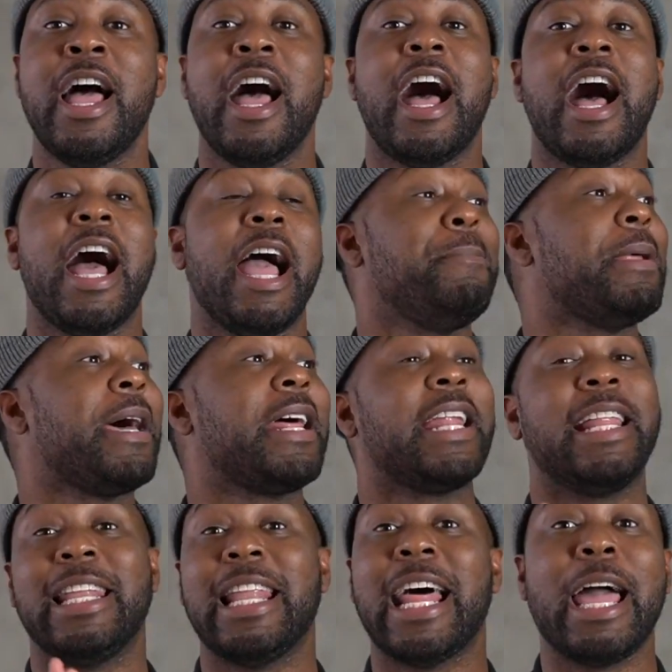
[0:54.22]
I am not
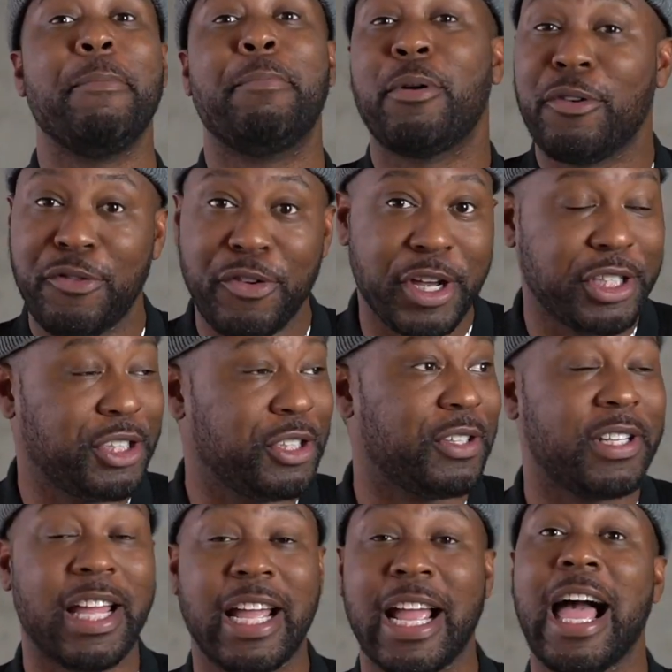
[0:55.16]
a light
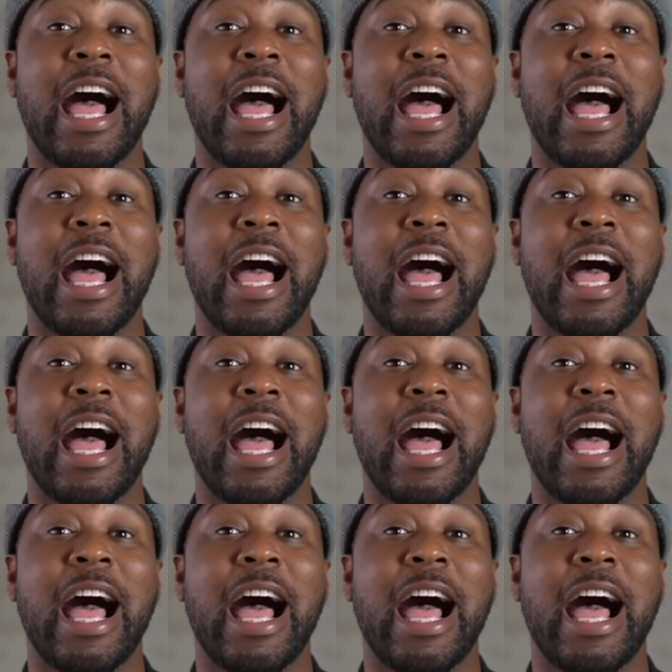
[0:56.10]
professional. Like,